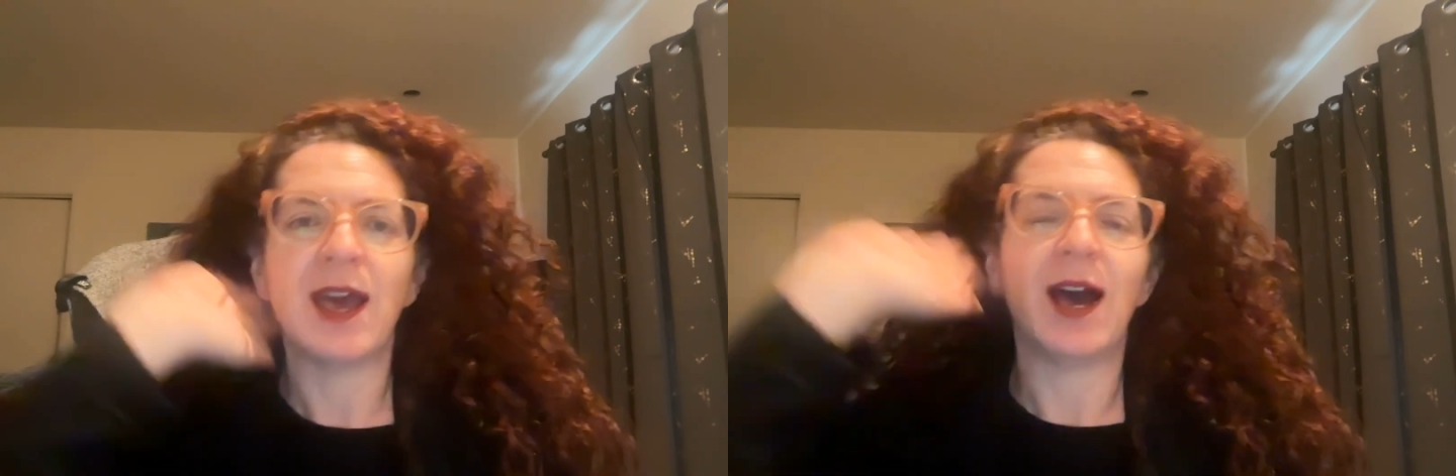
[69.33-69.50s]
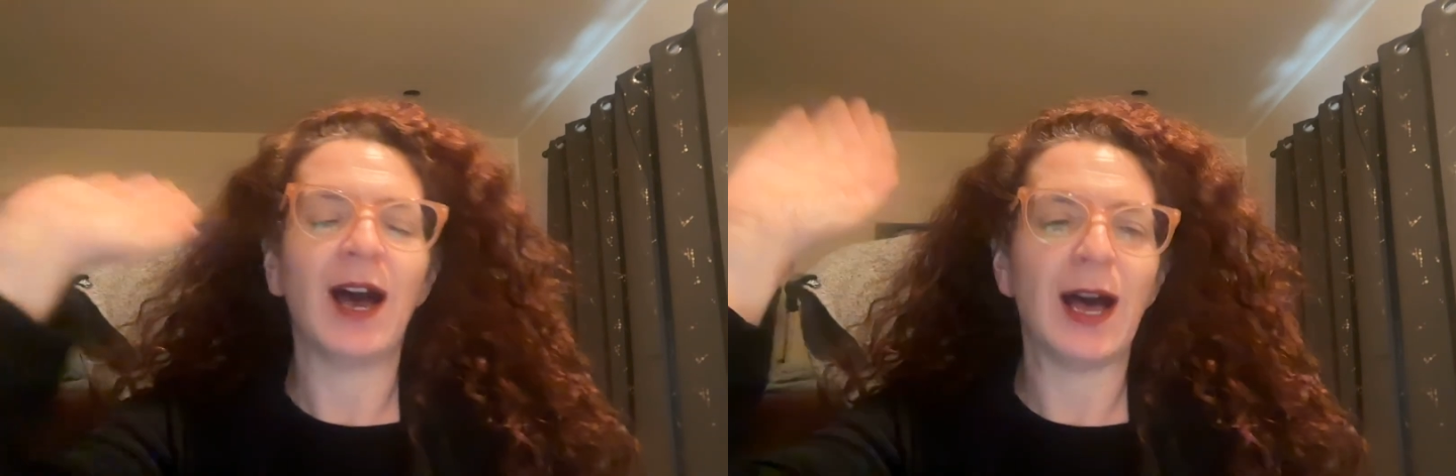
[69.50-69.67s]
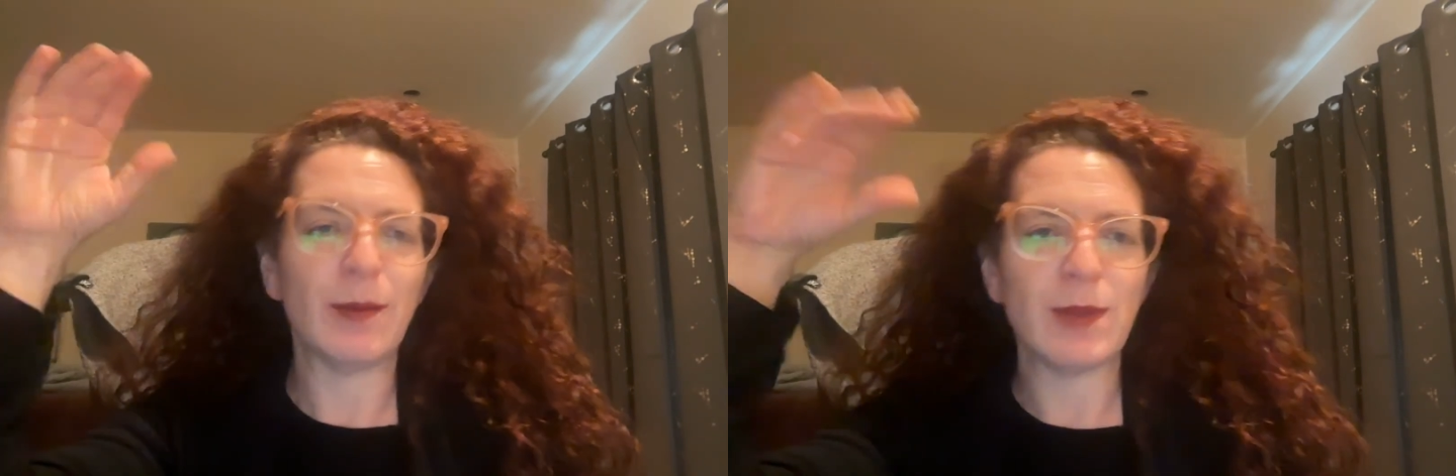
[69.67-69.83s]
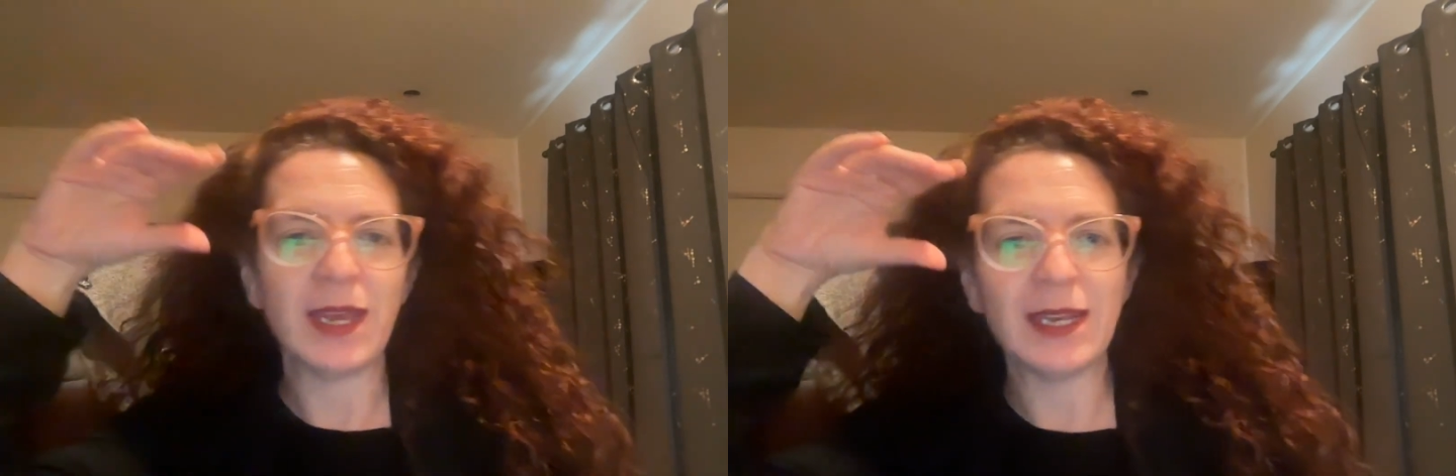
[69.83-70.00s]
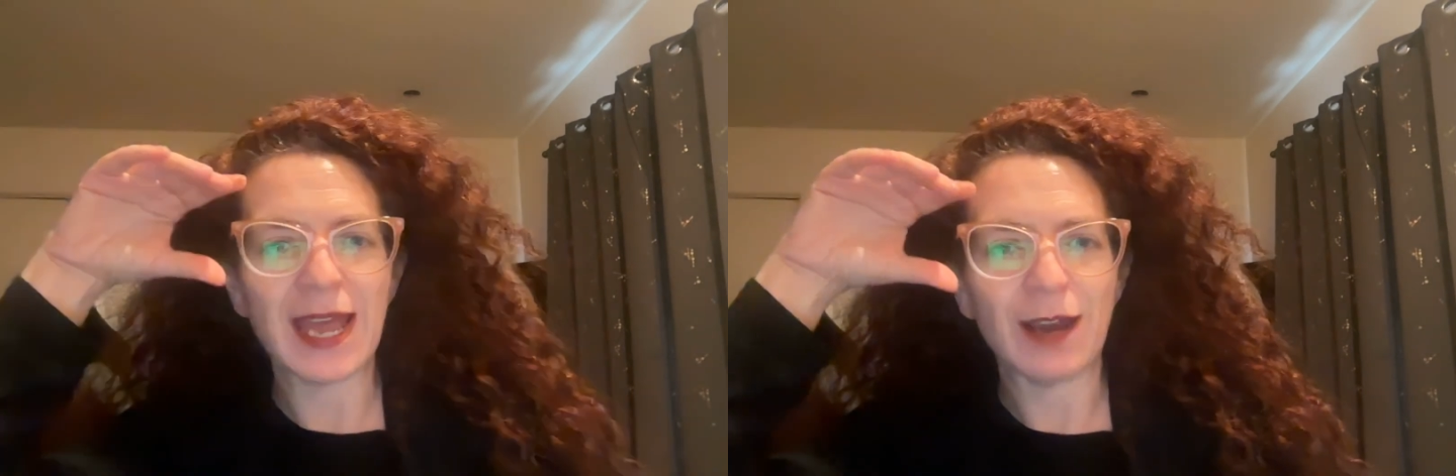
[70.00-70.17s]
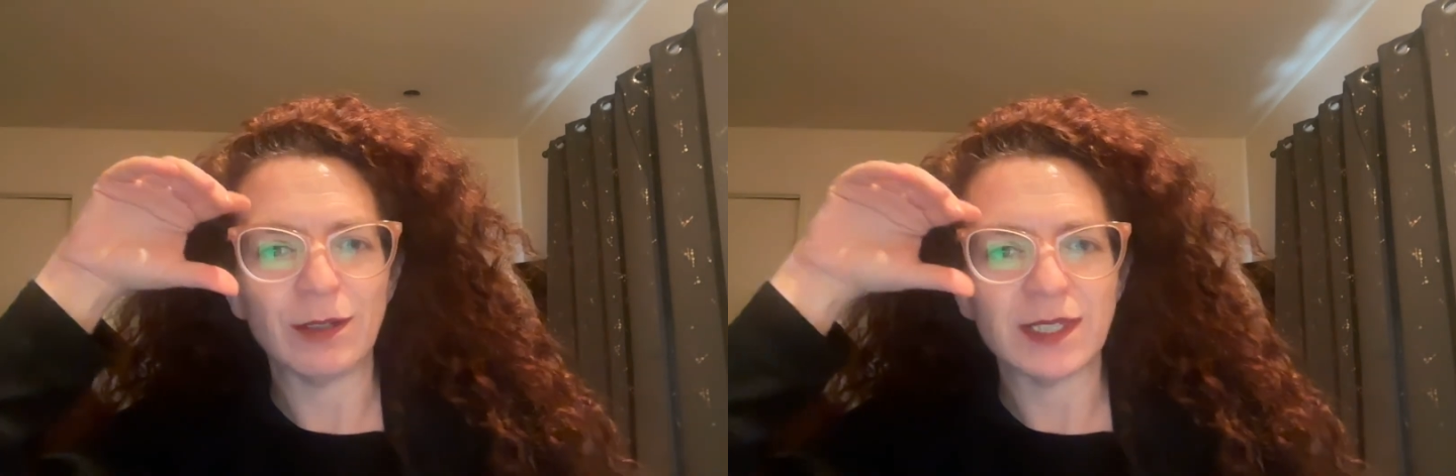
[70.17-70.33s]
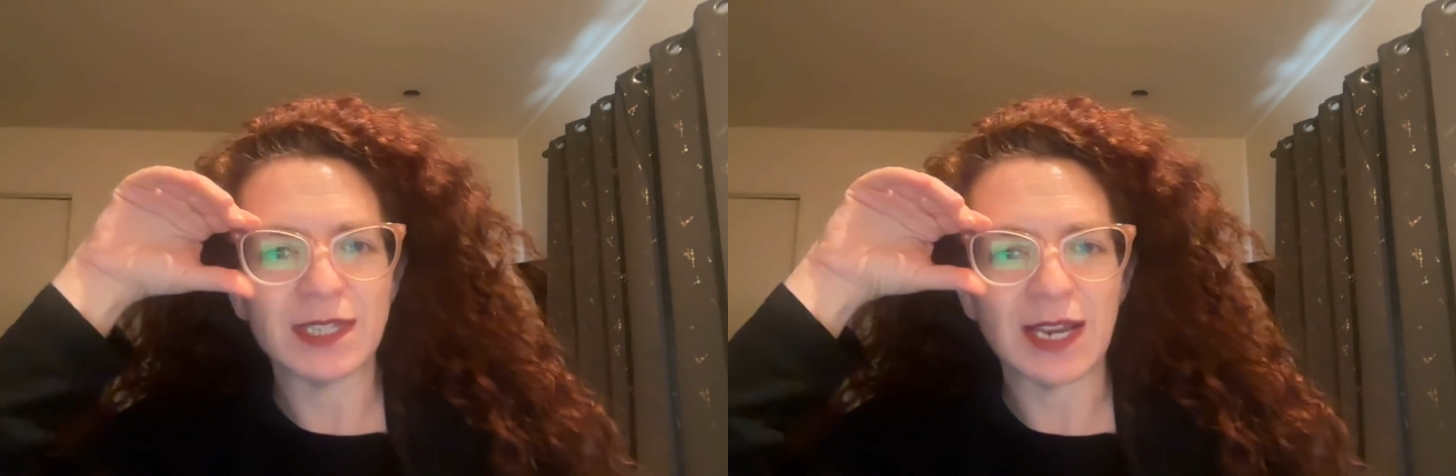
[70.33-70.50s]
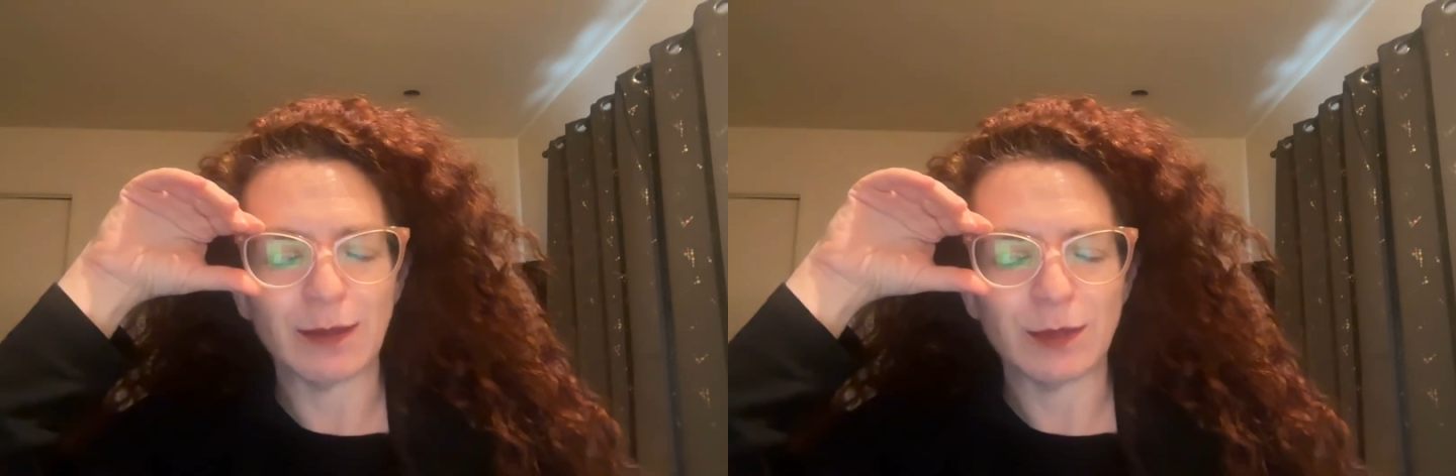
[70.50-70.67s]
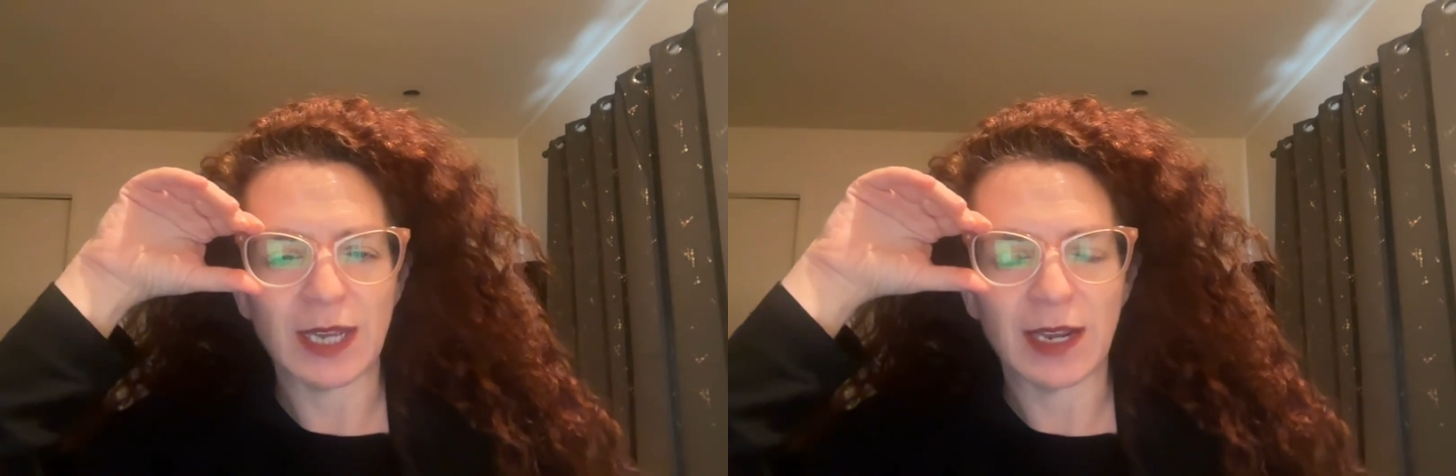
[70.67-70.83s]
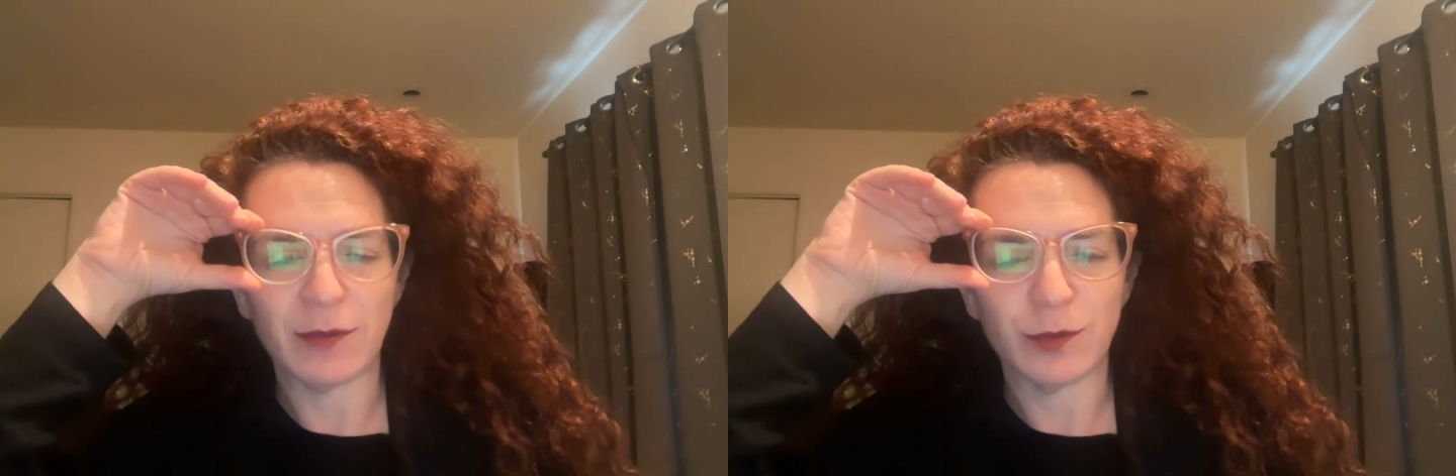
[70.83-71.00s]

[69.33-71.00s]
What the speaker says: and now it's time to kind